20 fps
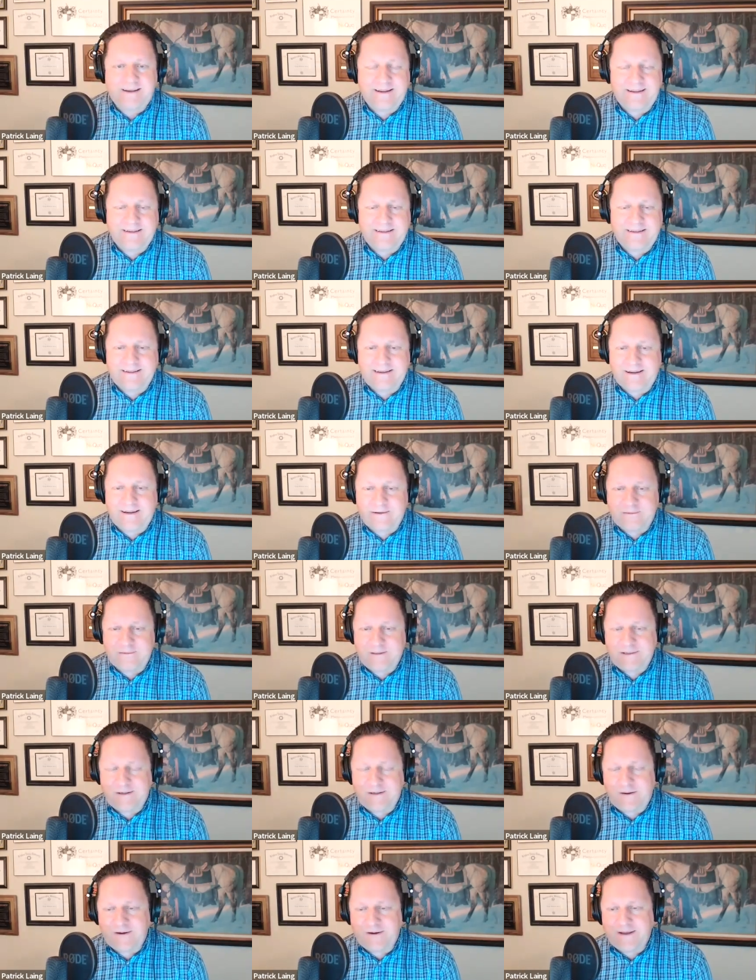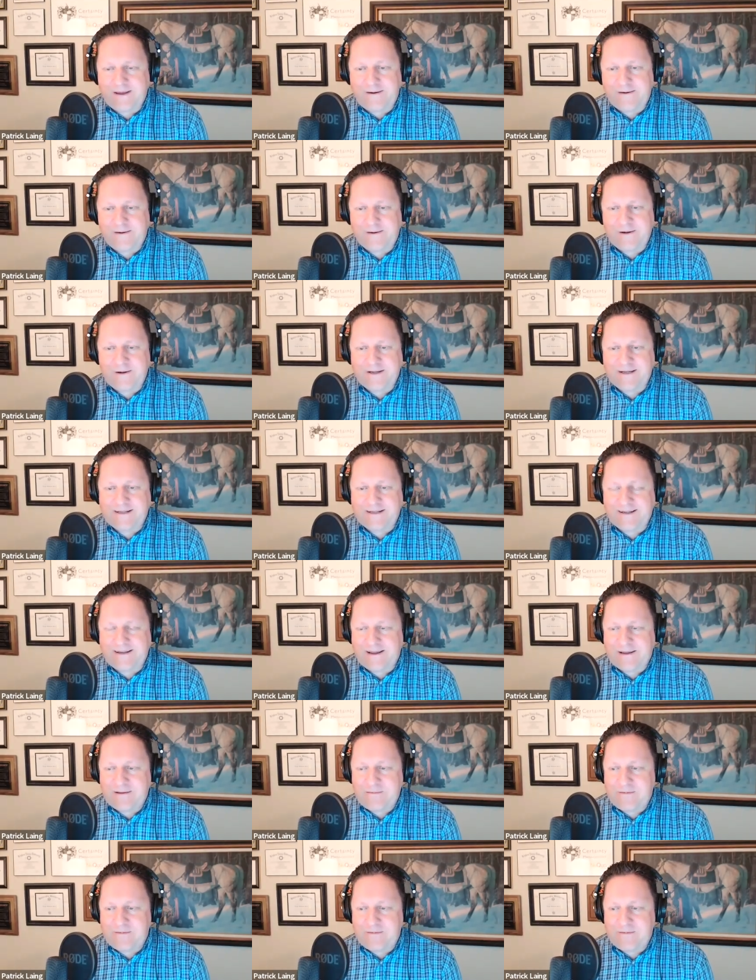It's we're starting out early today.